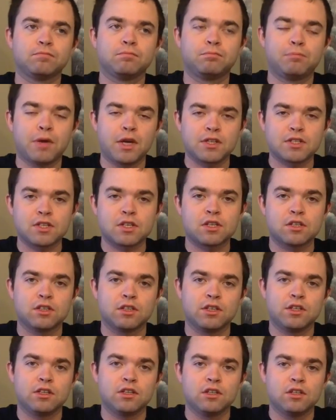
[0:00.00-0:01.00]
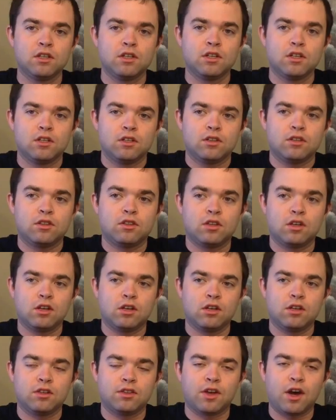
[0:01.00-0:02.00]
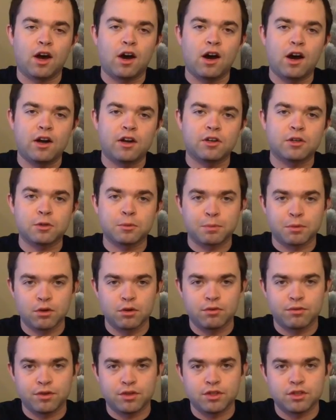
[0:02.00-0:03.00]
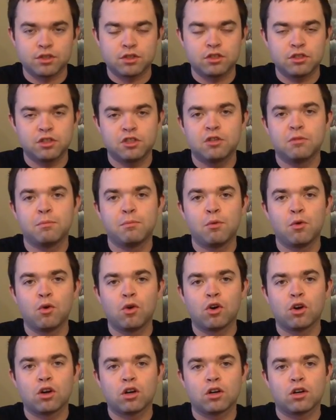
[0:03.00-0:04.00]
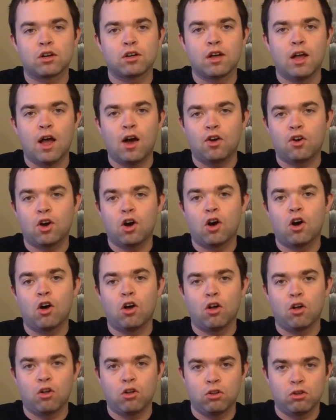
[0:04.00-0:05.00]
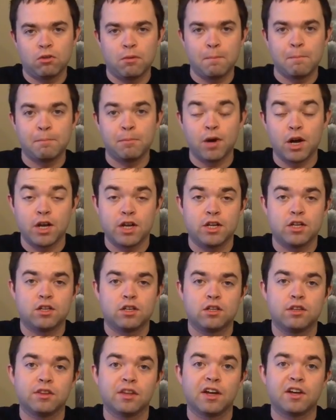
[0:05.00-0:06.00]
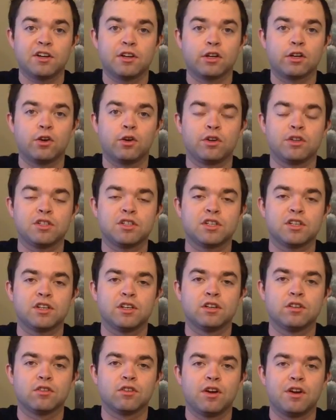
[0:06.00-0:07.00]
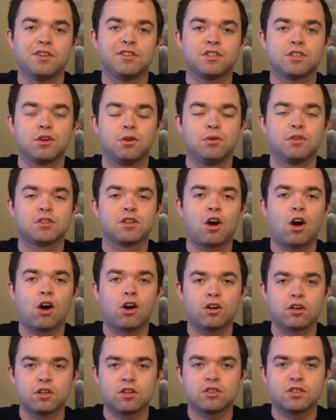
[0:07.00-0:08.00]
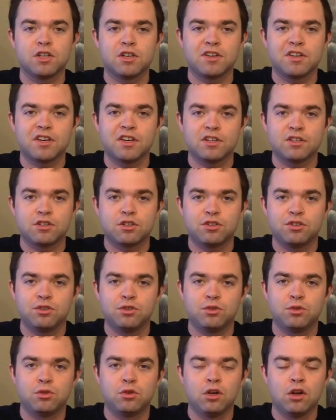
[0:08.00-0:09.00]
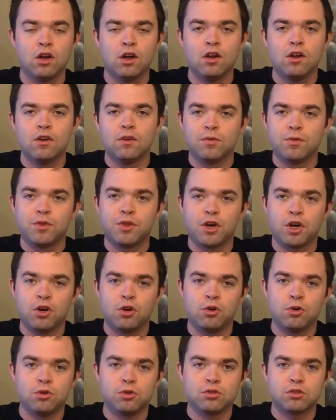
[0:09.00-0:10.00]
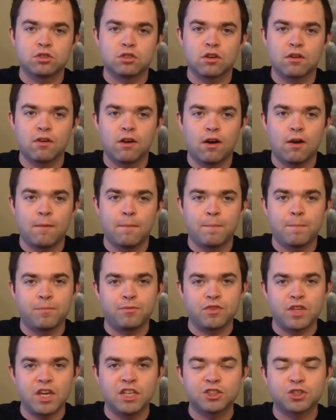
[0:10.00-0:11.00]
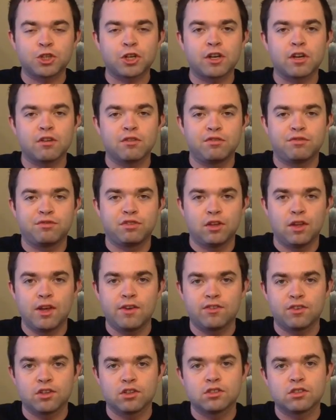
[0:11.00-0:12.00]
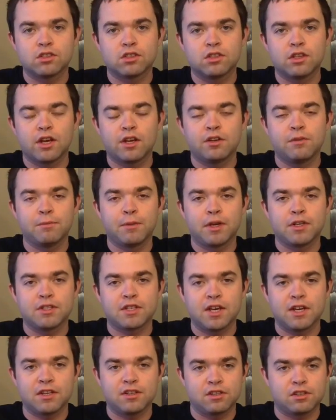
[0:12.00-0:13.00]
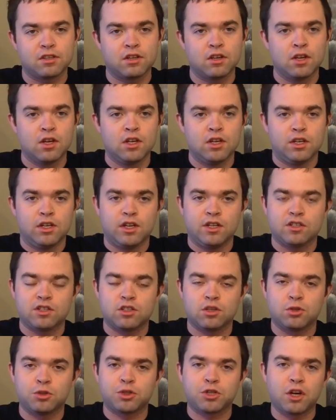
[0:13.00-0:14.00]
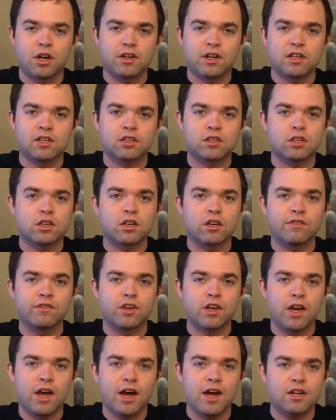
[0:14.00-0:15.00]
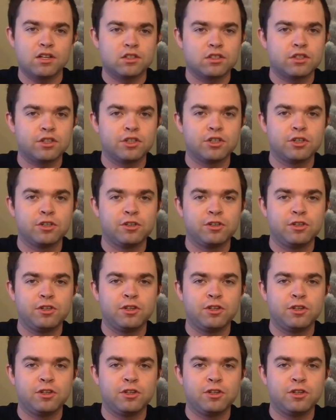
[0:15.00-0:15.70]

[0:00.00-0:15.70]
Basically, the higher the proof is, the more alcohol bite that you're going to get, right? So it's harder to get to those intricate flavors that you might taste. And so try not to think of it as you're